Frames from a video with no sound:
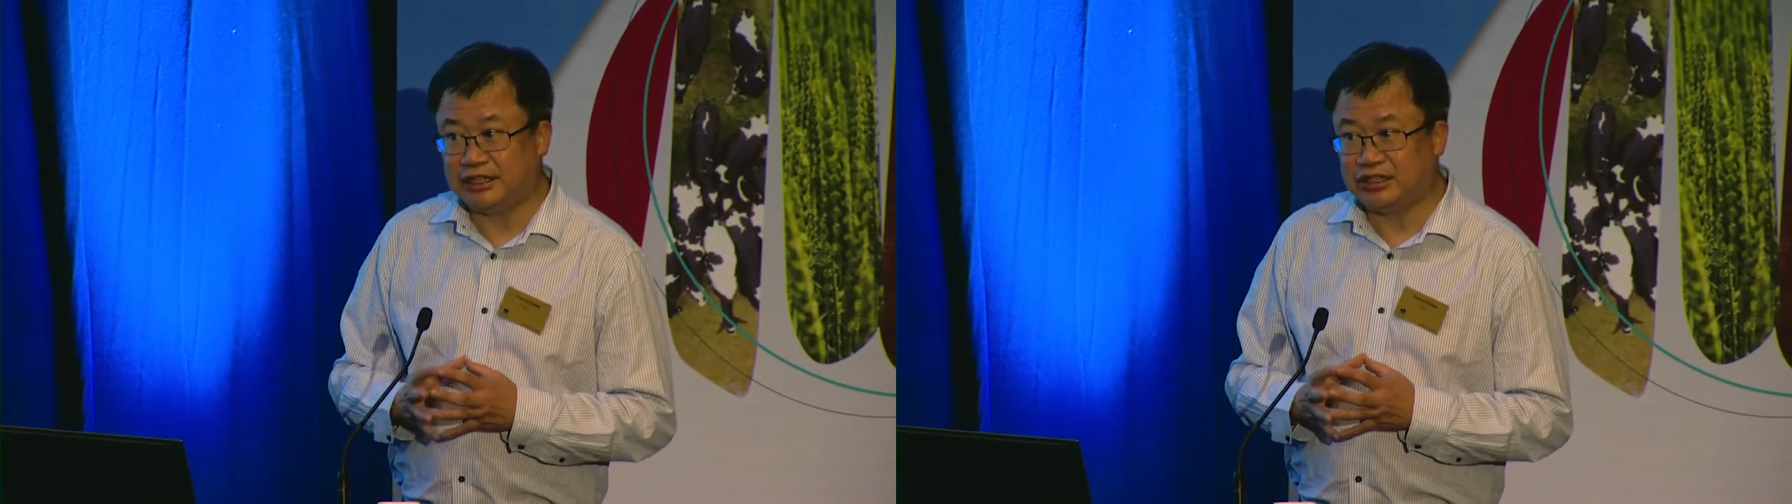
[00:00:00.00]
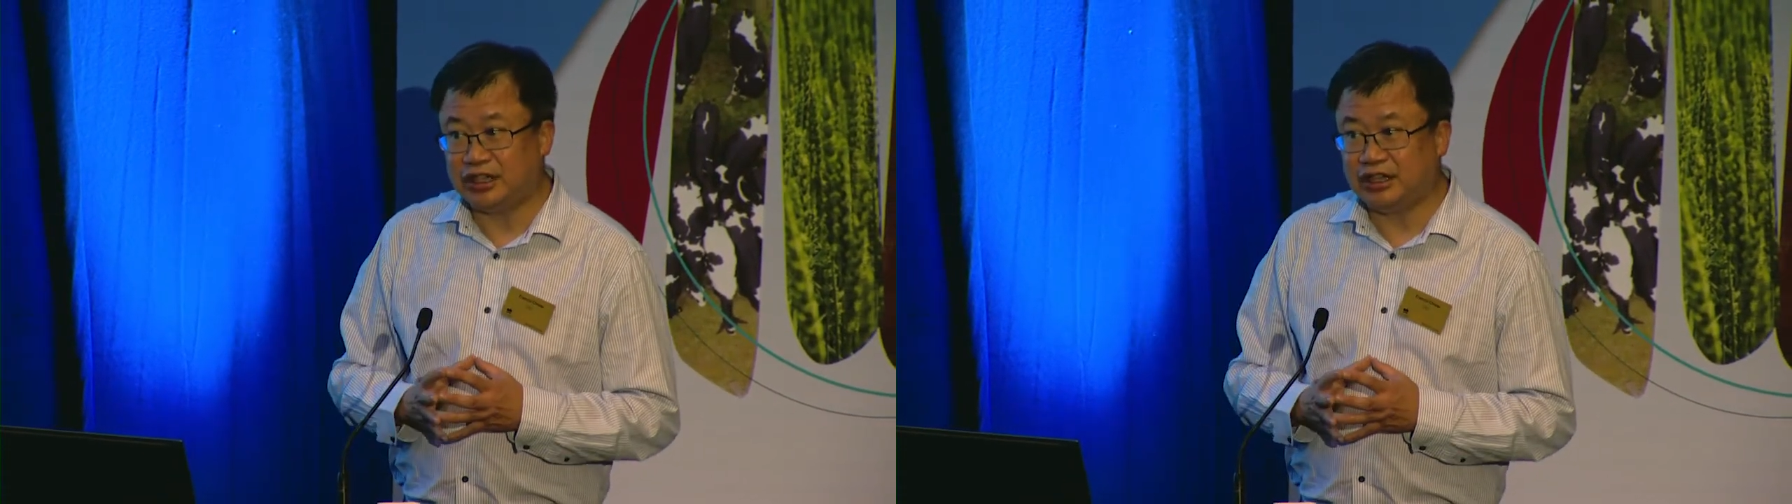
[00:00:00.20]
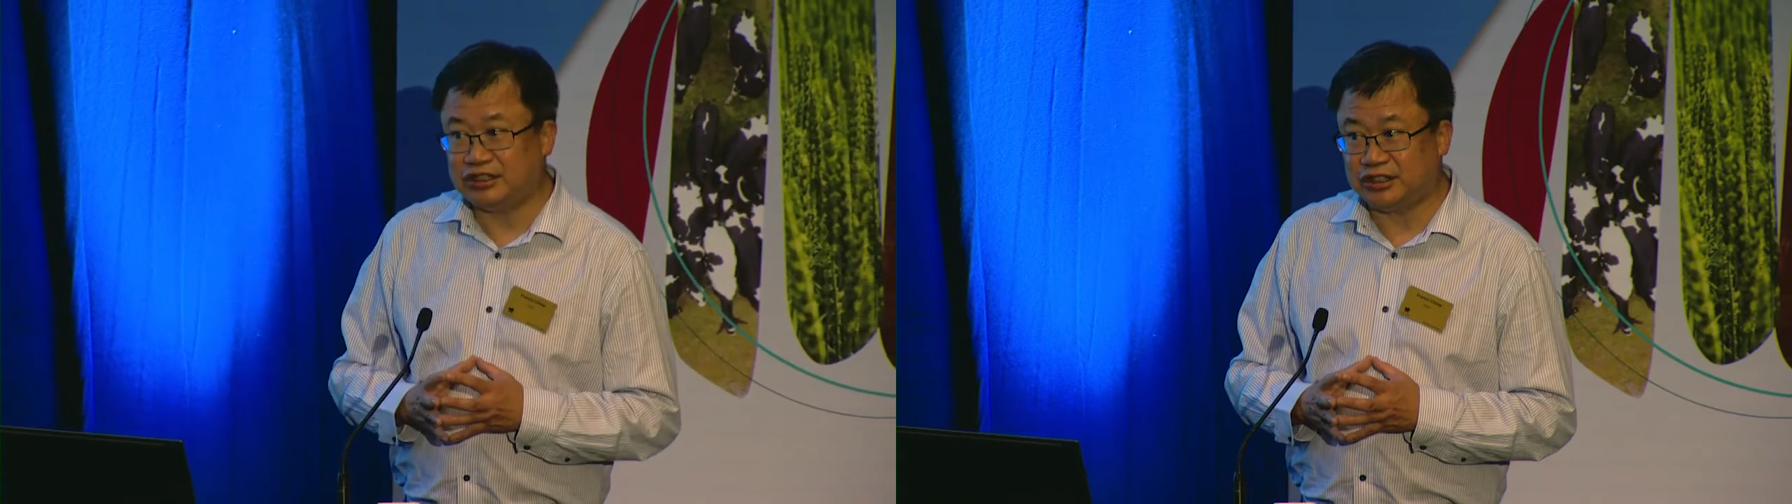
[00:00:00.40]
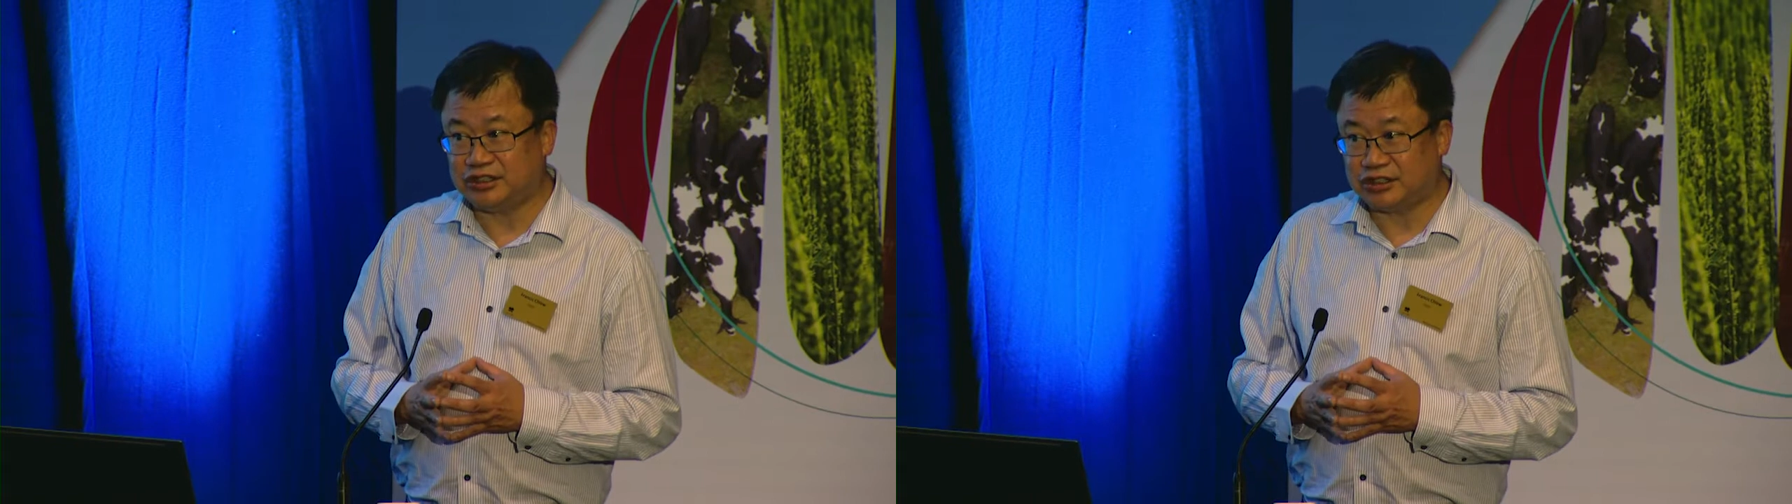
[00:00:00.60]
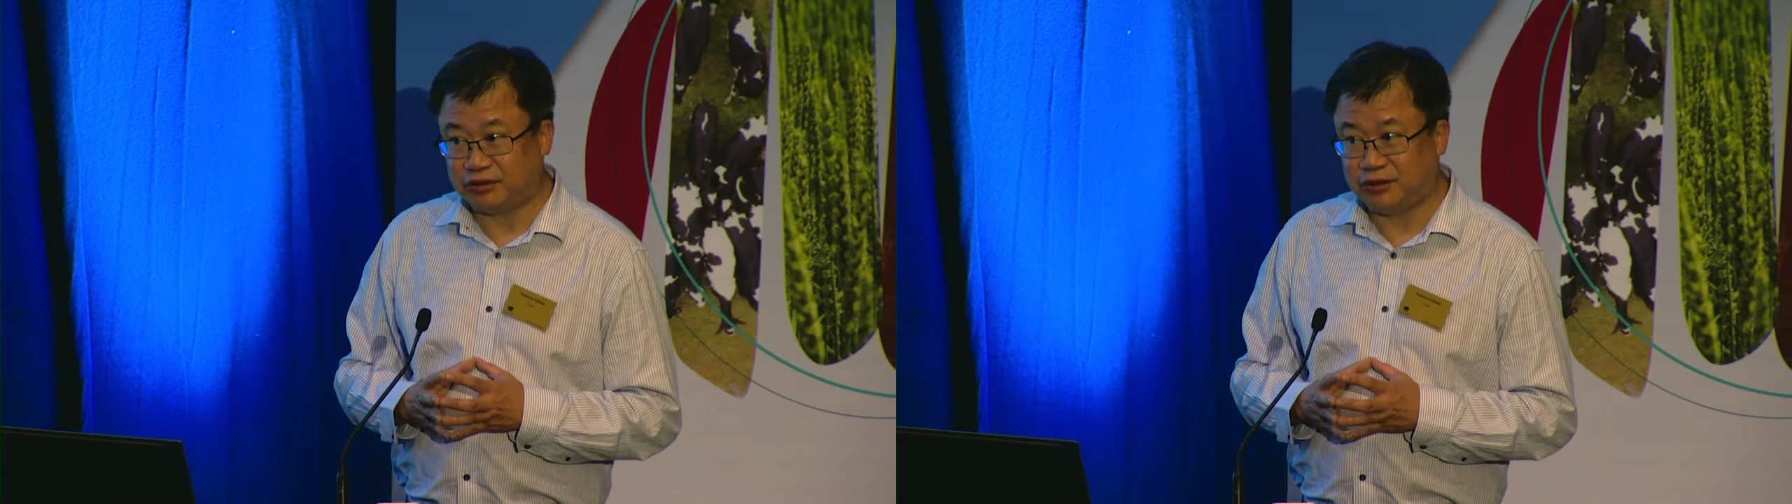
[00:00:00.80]
change in
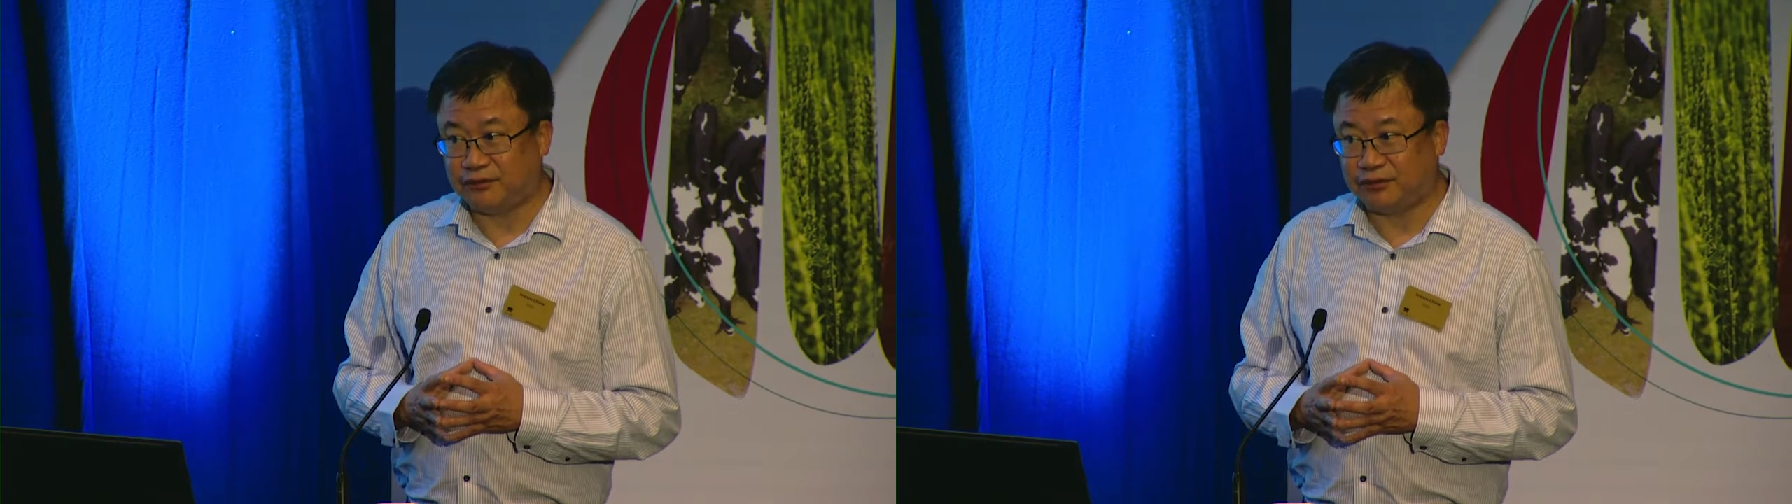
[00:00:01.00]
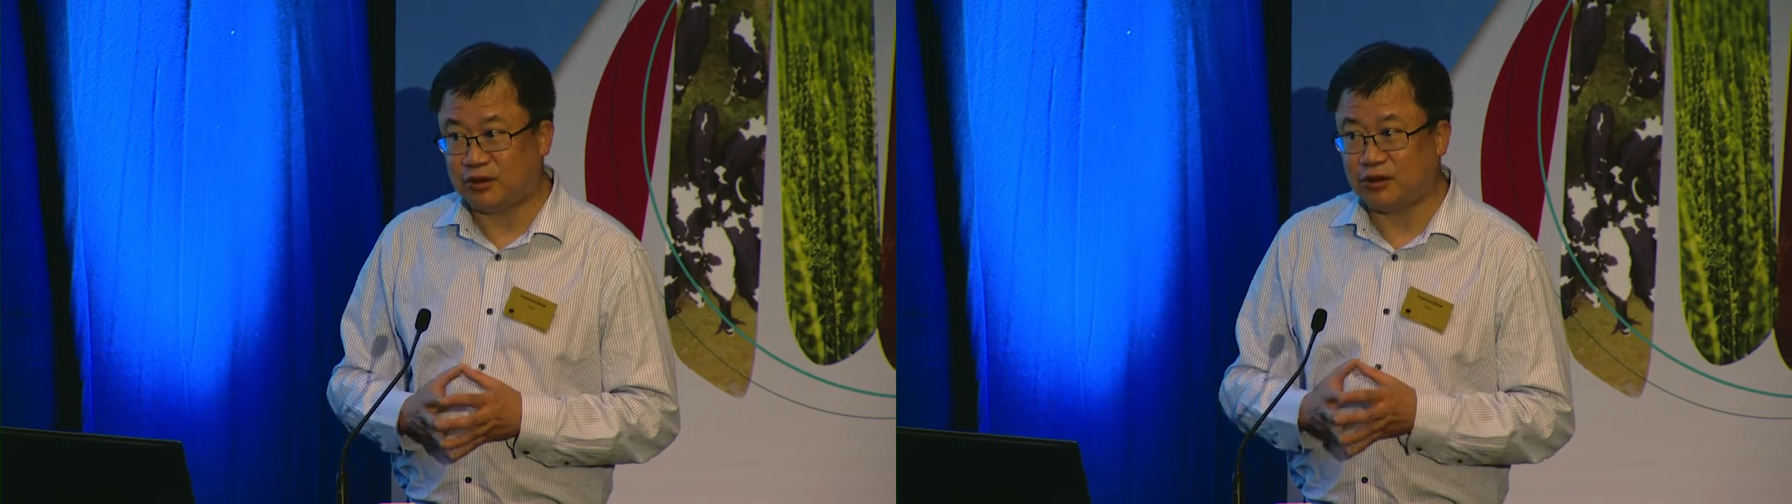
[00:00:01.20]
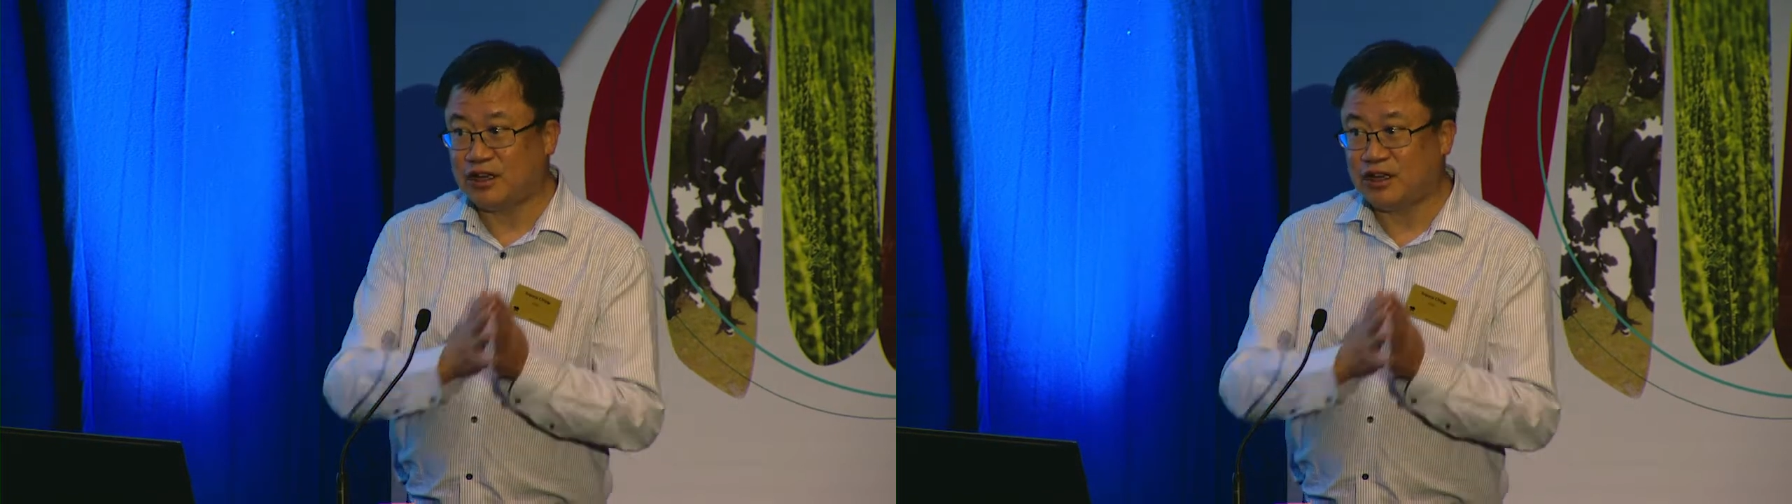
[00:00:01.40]
stream flow.